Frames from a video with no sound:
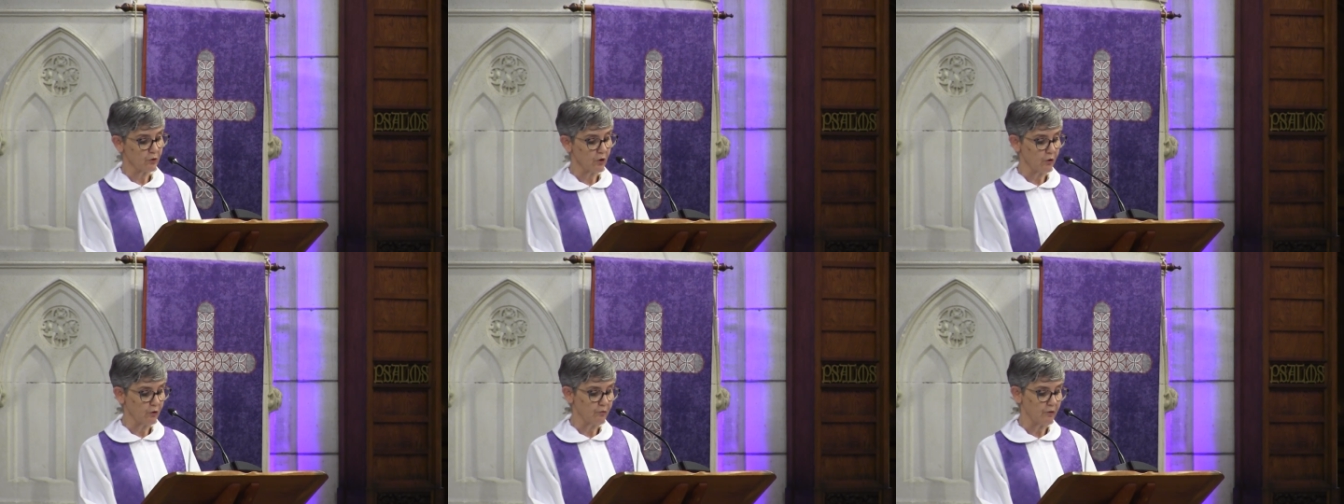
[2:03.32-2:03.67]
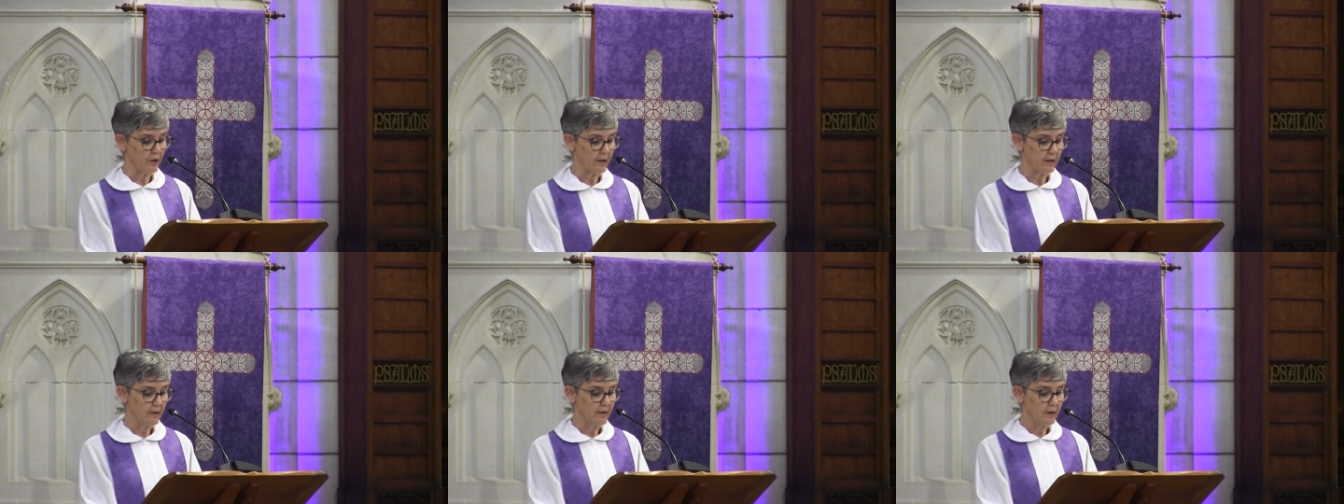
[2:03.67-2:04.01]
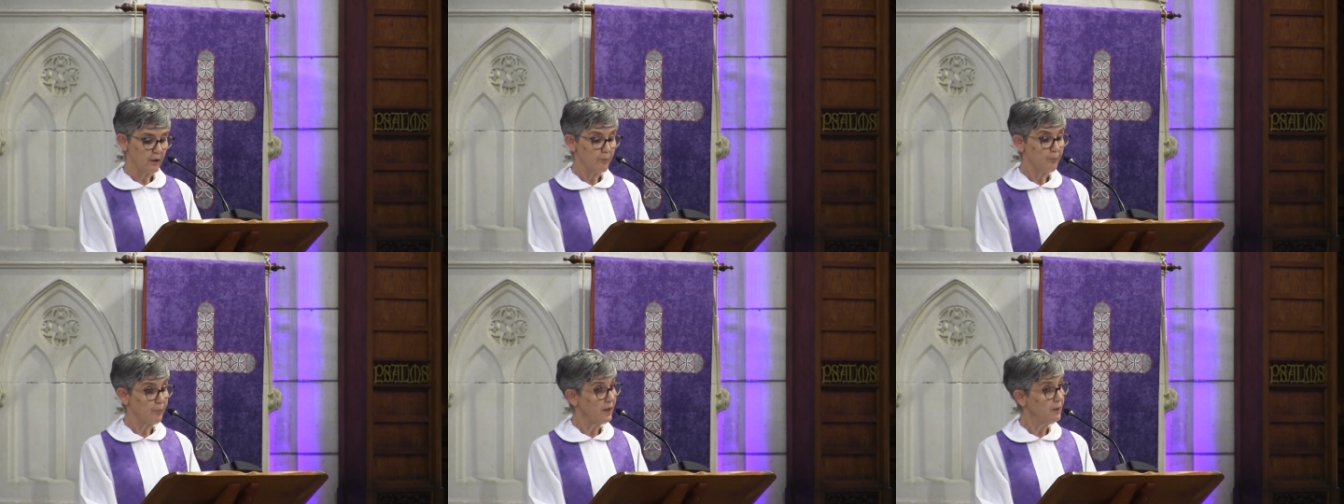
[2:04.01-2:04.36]
took over.
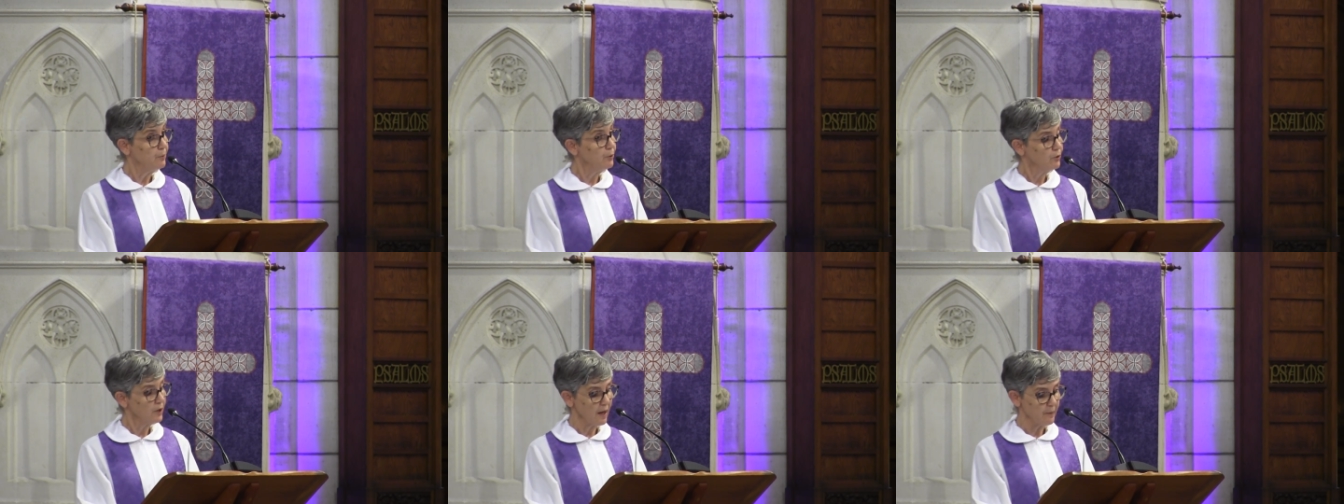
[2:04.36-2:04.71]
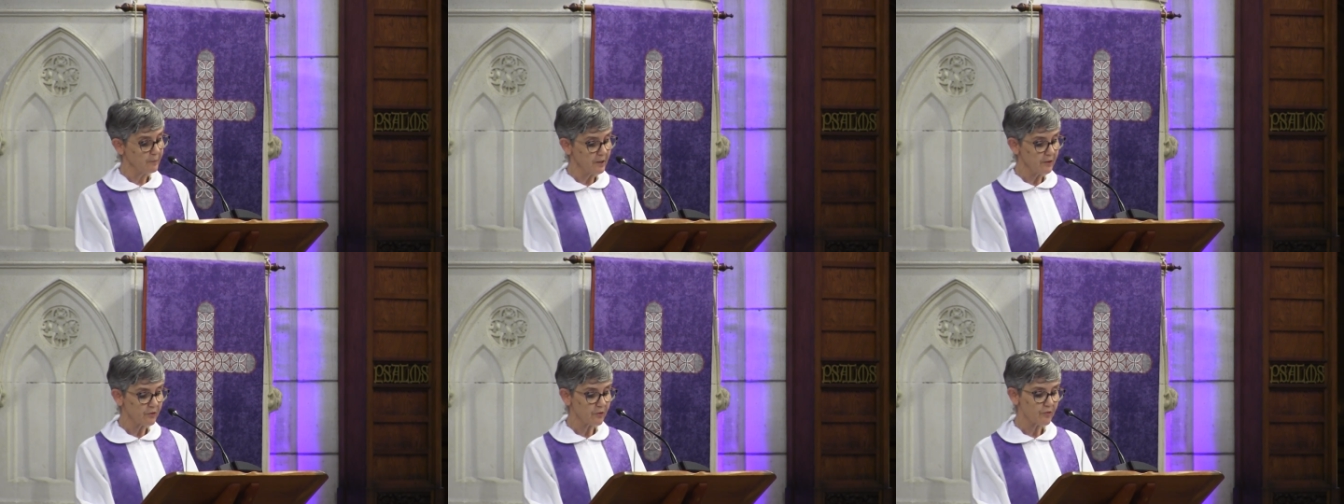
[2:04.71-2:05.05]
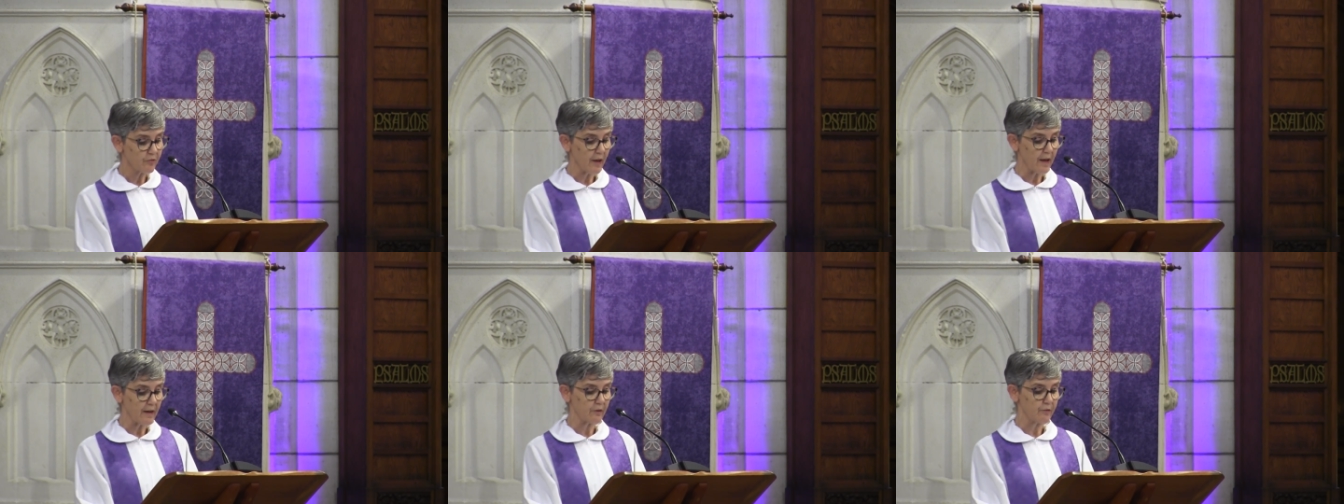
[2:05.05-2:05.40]
People coming to
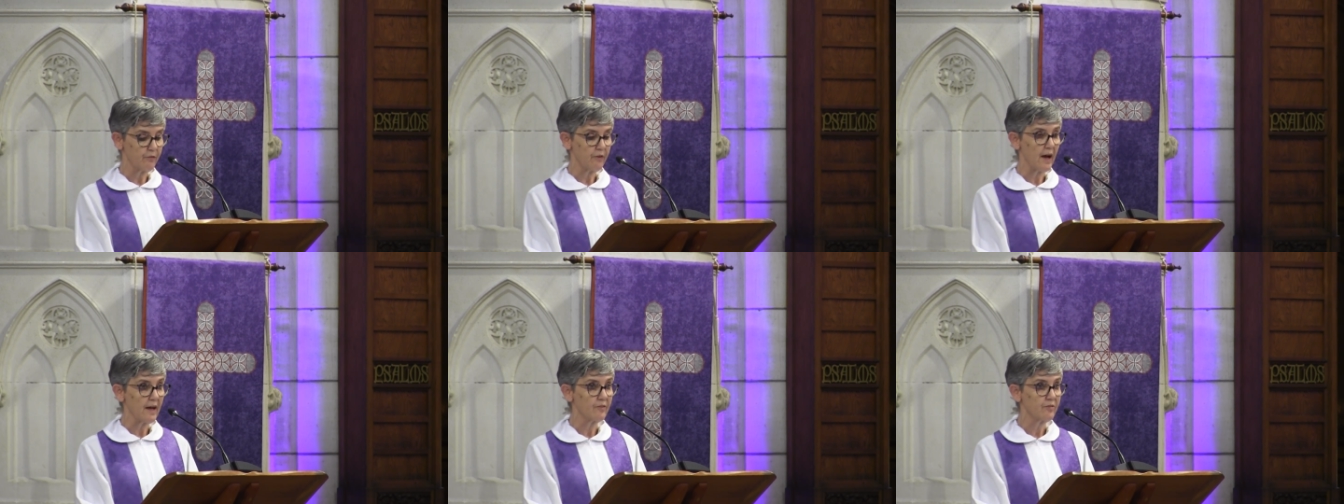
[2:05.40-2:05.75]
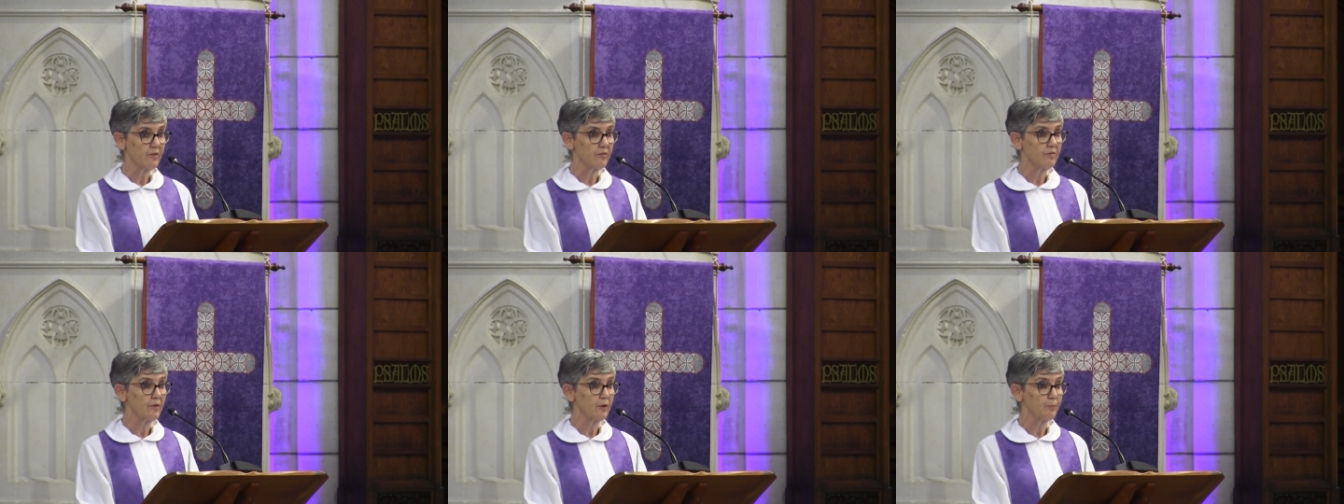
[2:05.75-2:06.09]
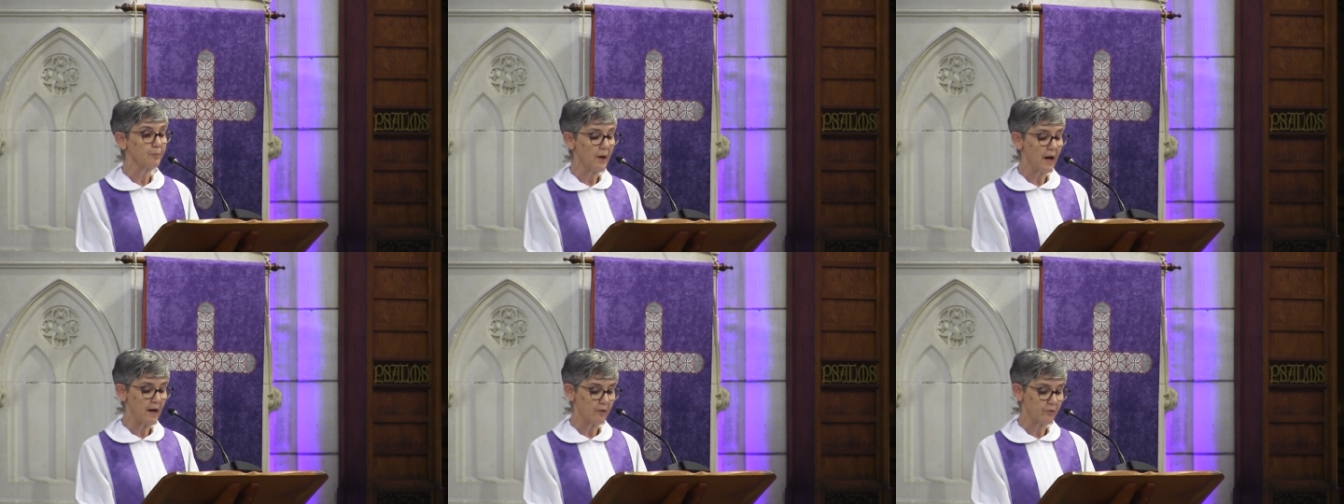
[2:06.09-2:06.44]
sacrifices
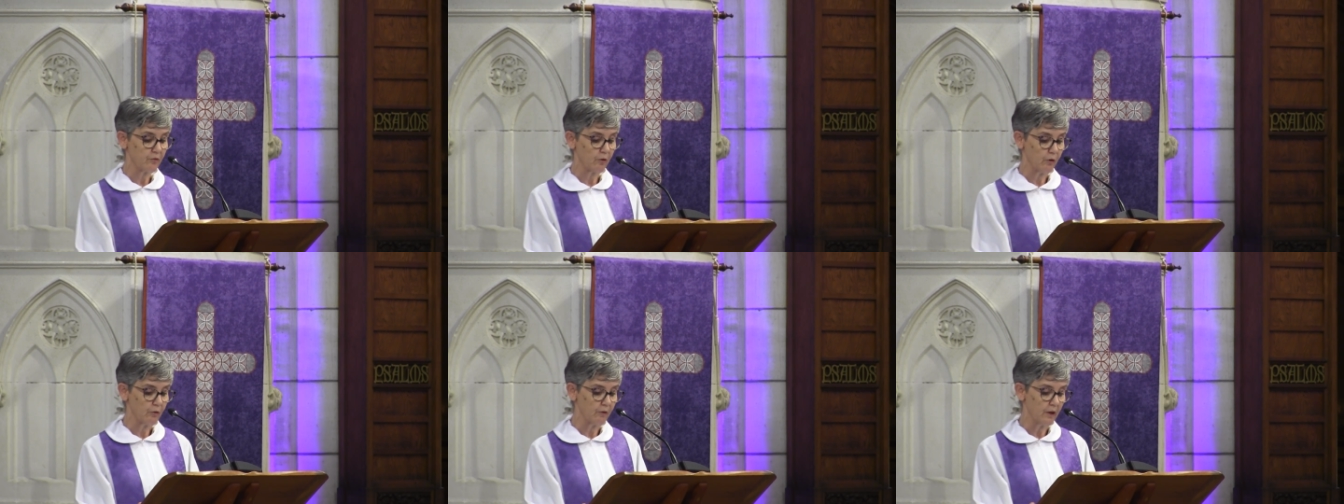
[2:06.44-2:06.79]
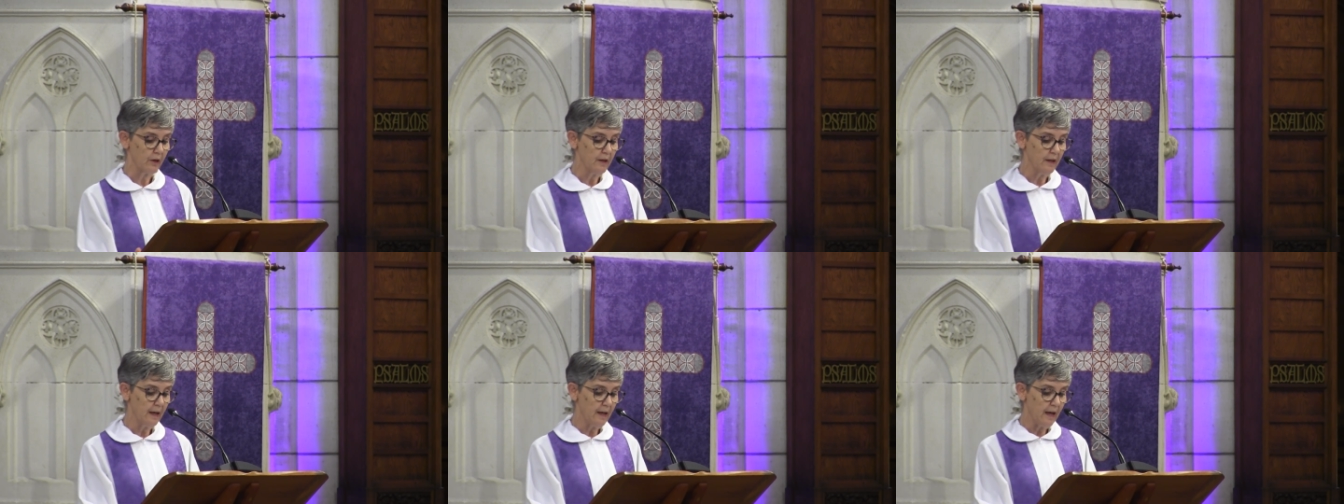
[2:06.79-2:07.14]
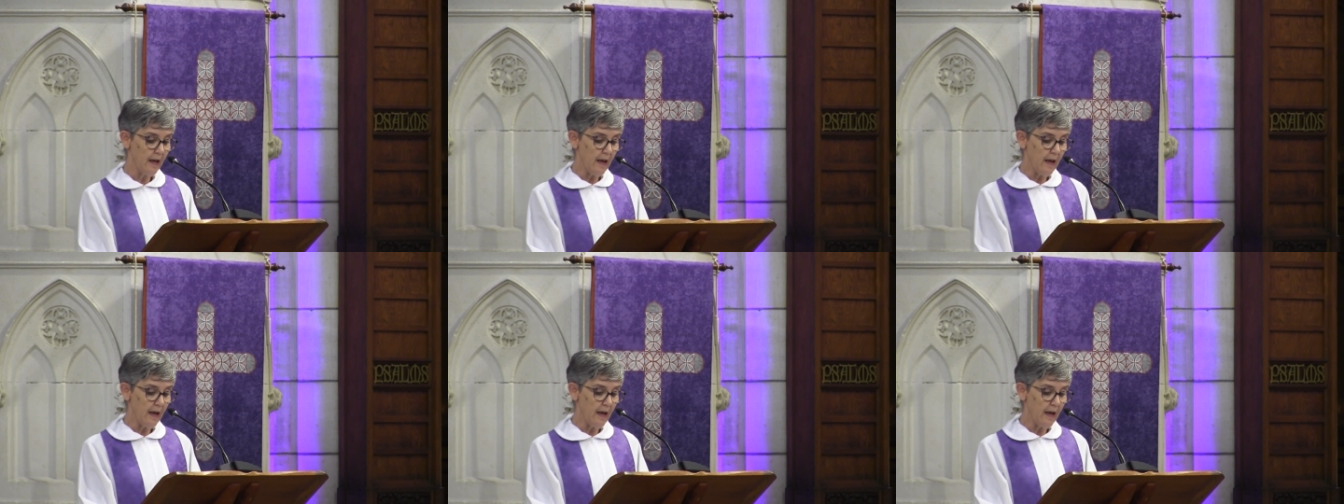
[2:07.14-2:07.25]
at Passover